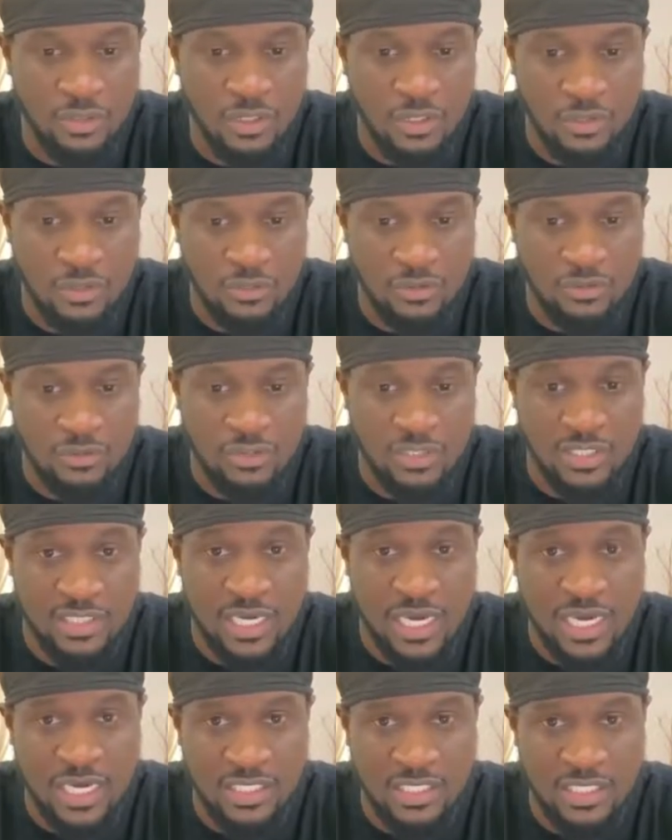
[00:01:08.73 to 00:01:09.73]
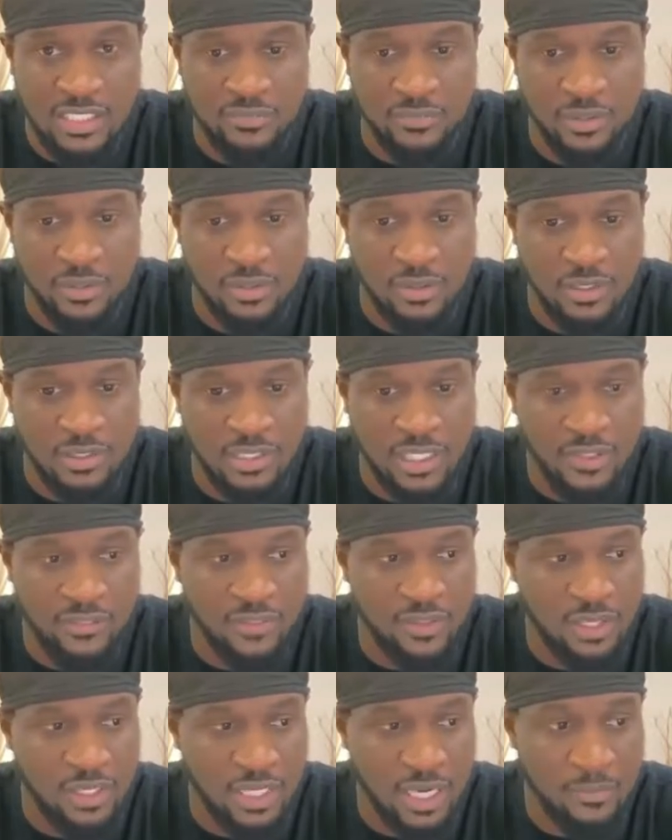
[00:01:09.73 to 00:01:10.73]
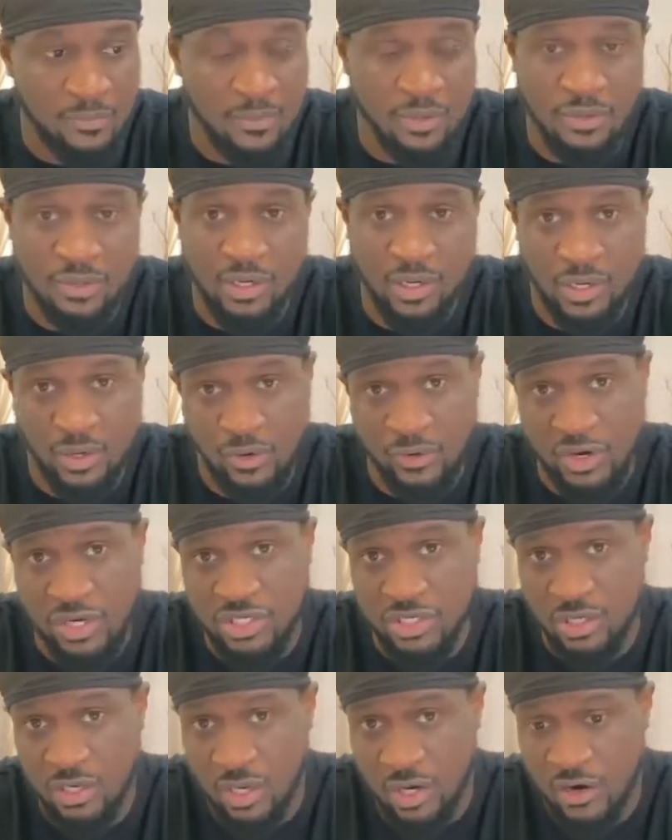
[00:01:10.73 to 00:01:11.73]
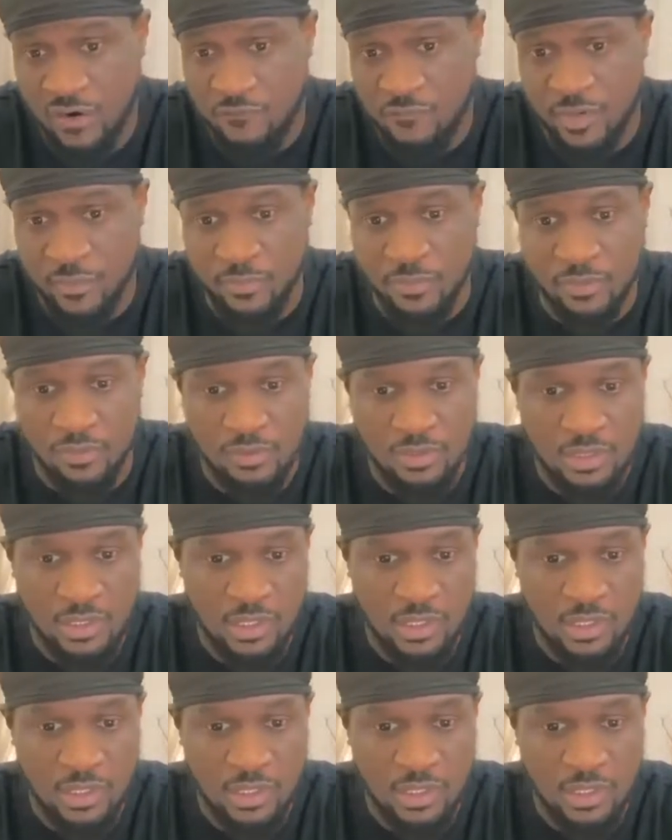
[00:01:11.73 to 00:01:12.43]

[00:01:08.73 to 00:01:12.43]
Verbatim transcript: you know, to say it is because I think I'm going to encourage a lot of people